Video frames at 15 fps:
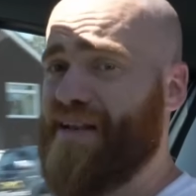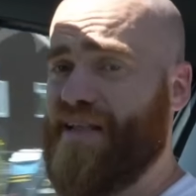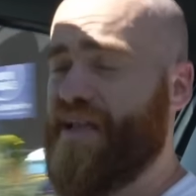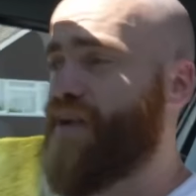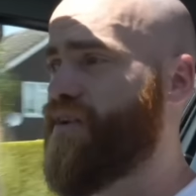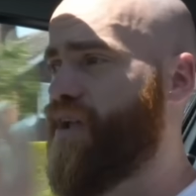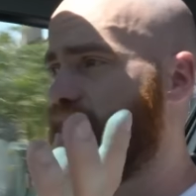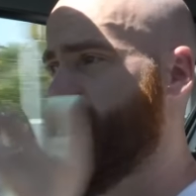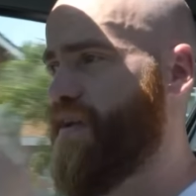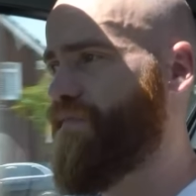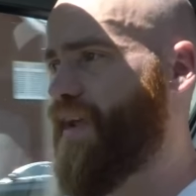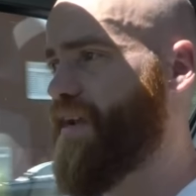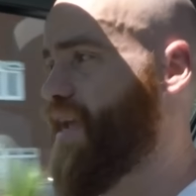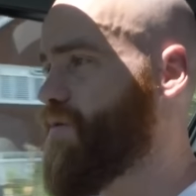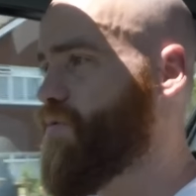In the unlikely
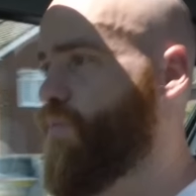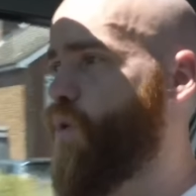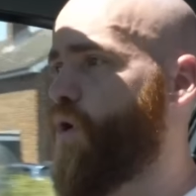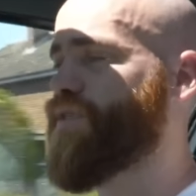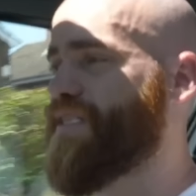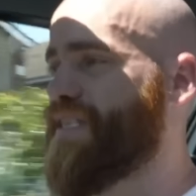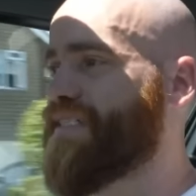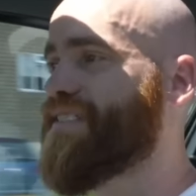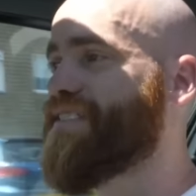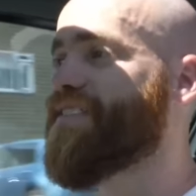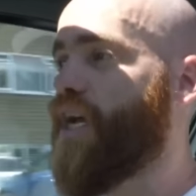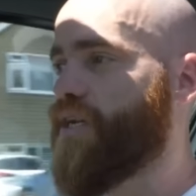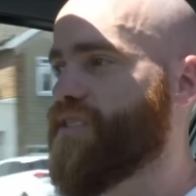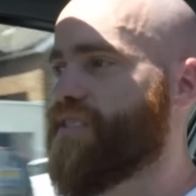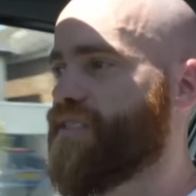event anyone watching this
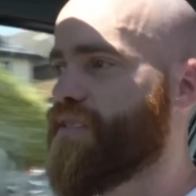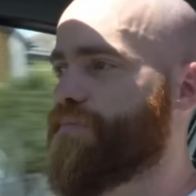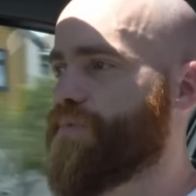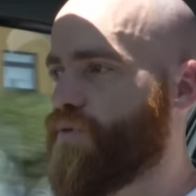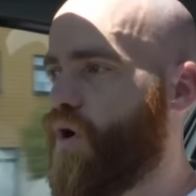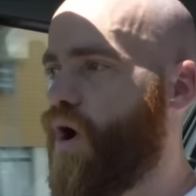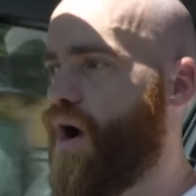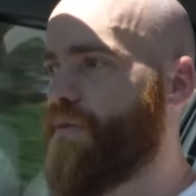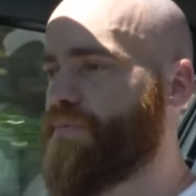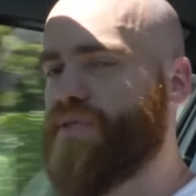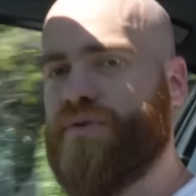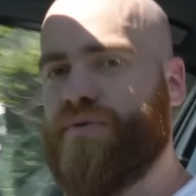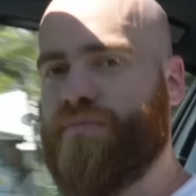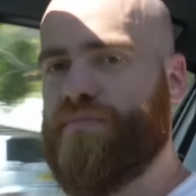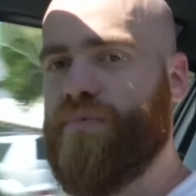doesn't subscribe
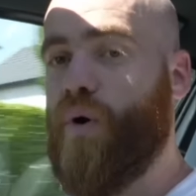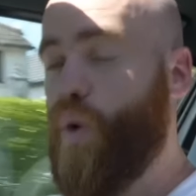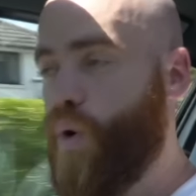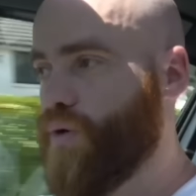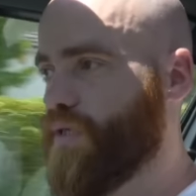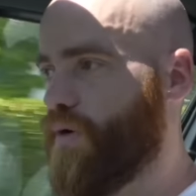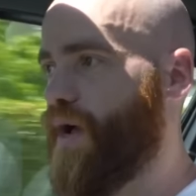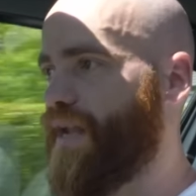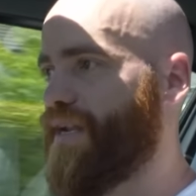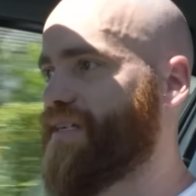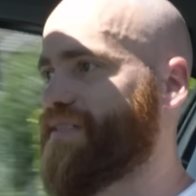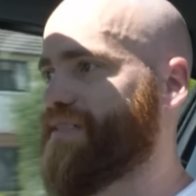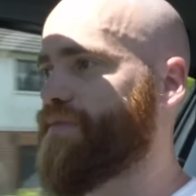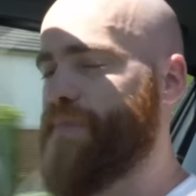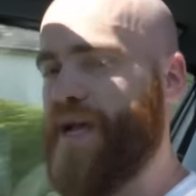to Auto
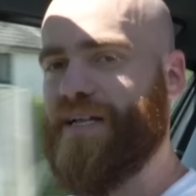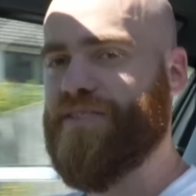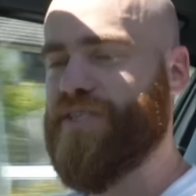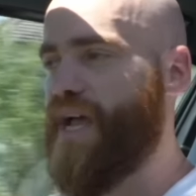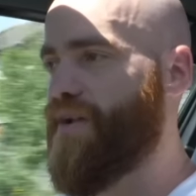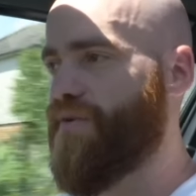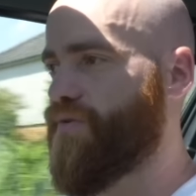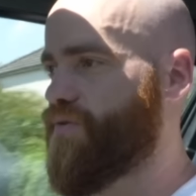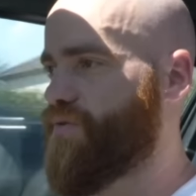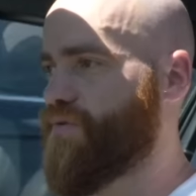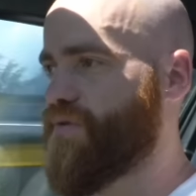Alex's main channel,